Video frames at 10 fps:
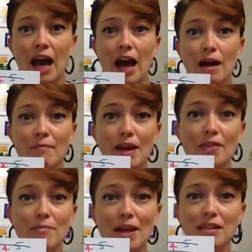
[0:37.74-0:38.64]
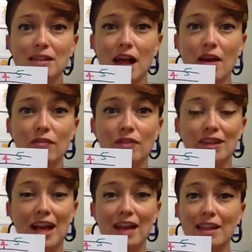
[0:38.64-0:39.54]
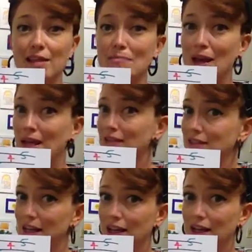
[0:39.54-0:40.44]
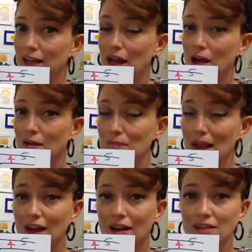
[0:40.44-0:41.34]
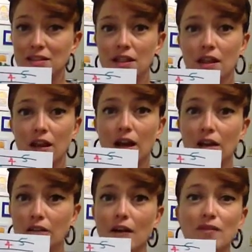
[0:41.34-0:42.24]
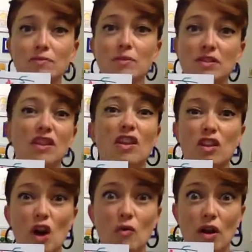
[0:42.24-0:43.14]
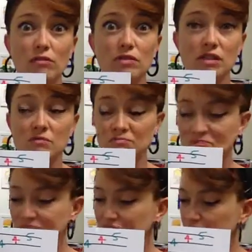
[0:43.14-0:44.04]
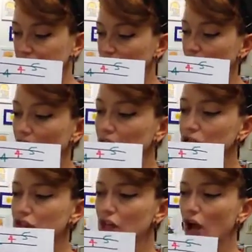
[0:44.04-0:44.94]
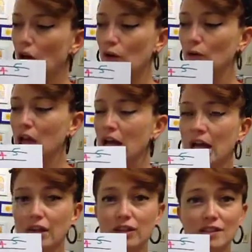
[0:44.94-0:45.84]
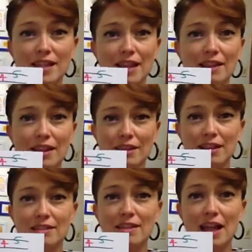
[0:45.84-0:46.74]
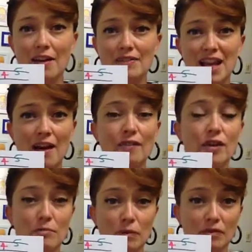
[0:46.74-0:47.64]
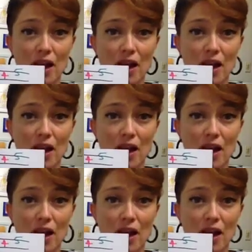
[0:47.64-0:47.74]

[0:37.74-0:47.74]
Um, and the bass clef, like the bass in a band, uh, covers most of the low notes. So you'll see that these clefs have a number of